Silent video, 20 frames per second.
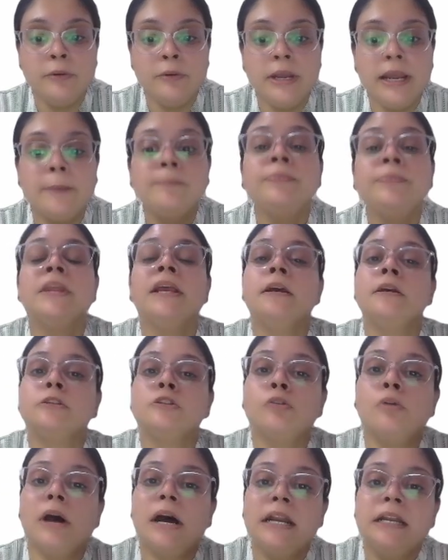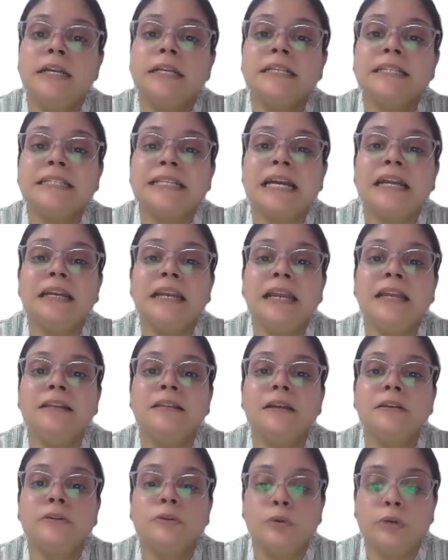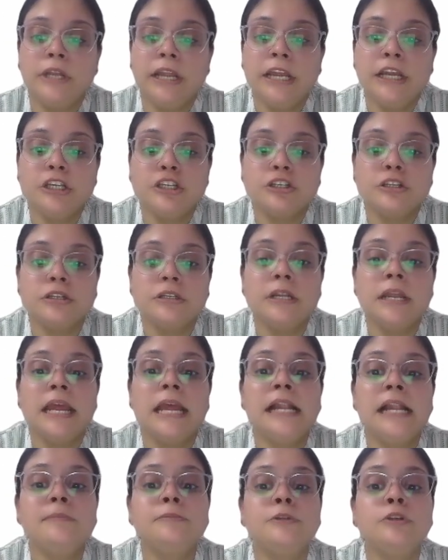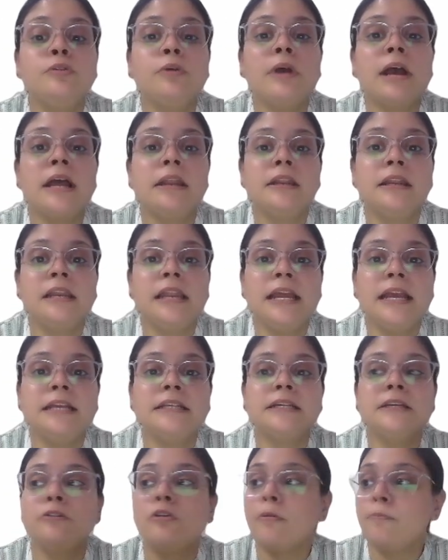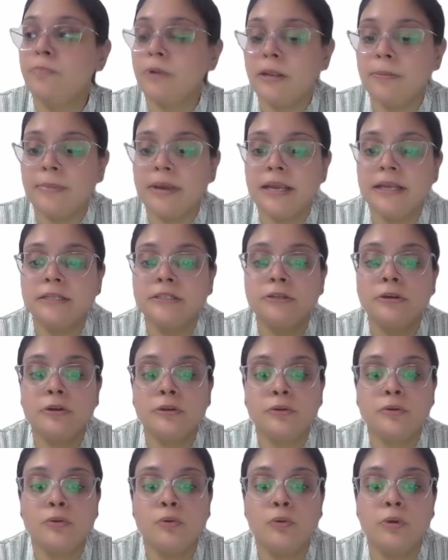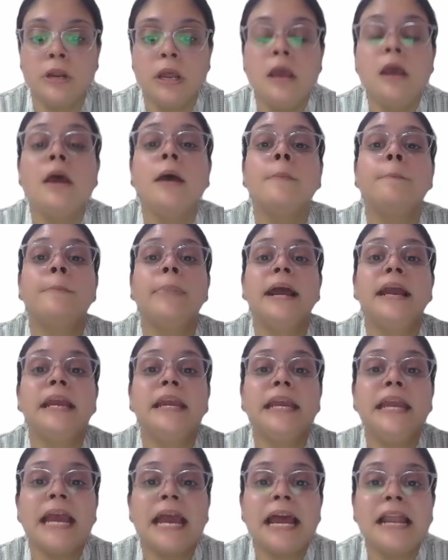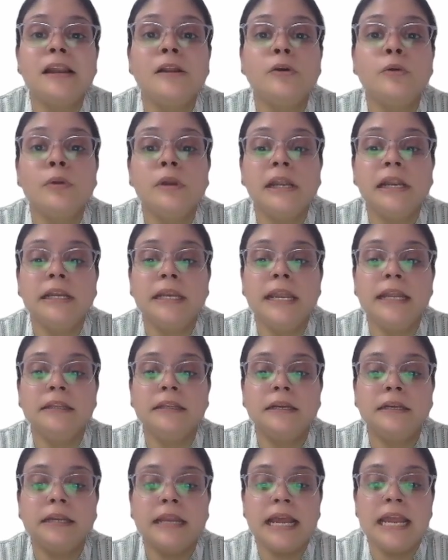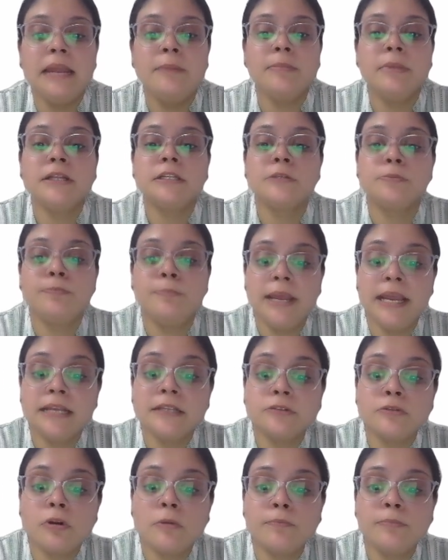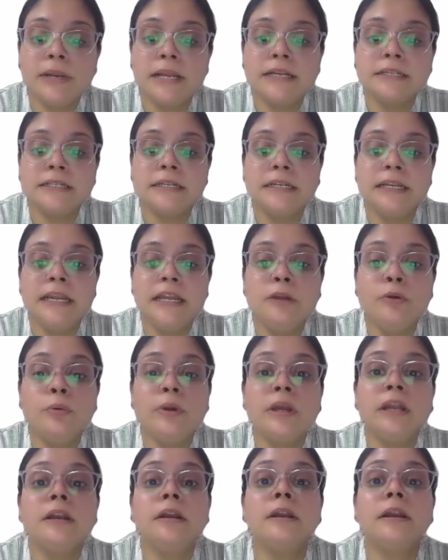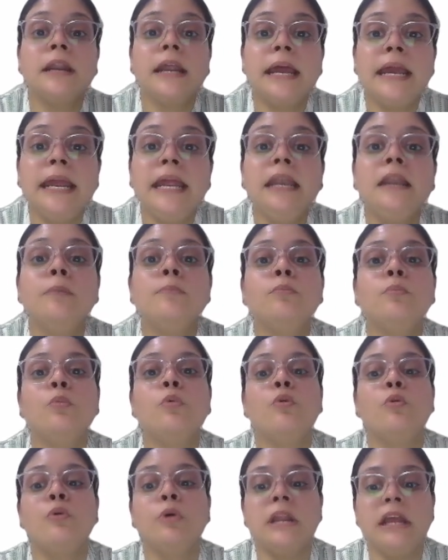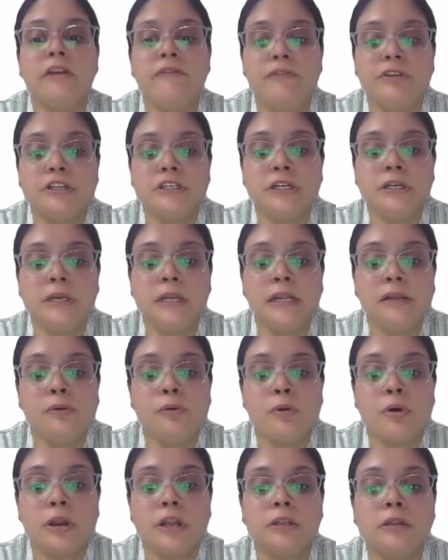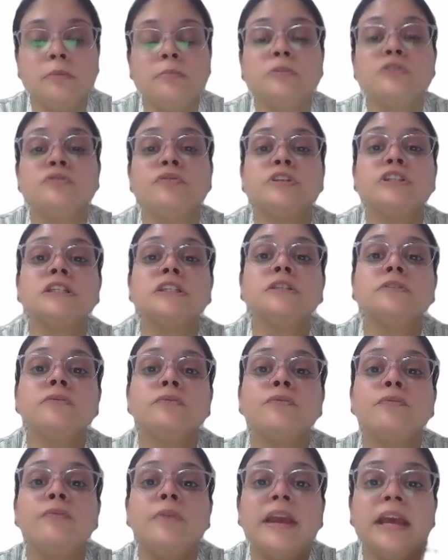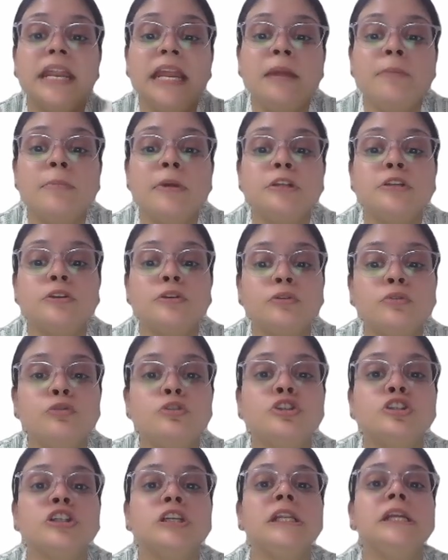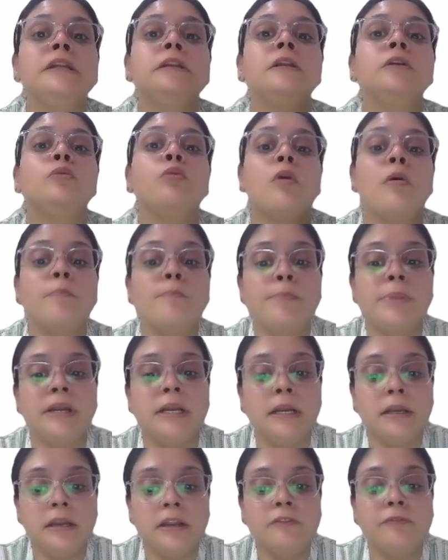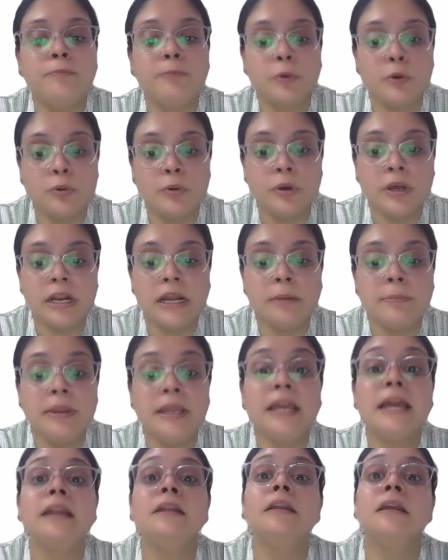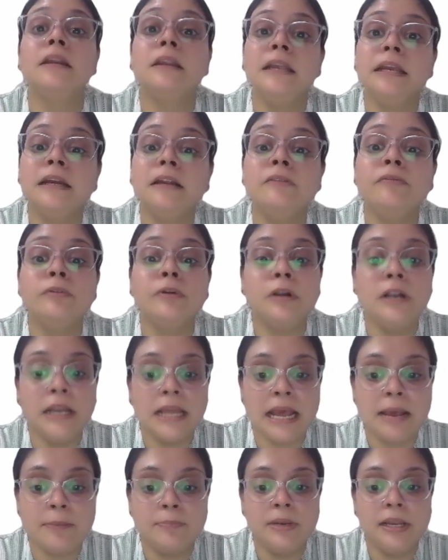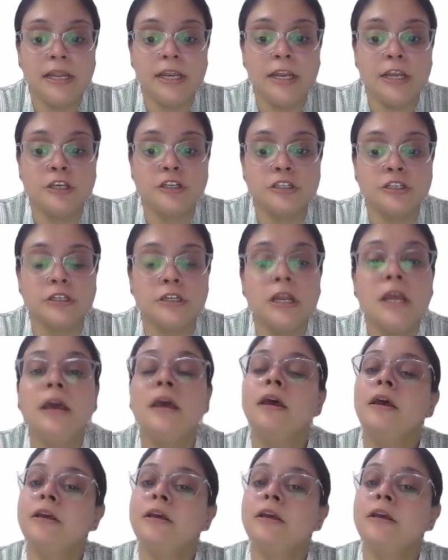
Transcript: Okay, so understanding the notation helps you analyze and optimize your code. By calculating the time and space complexity, you can write more efficient algorithms, which is very much crucial in the competitive programming and the real world application.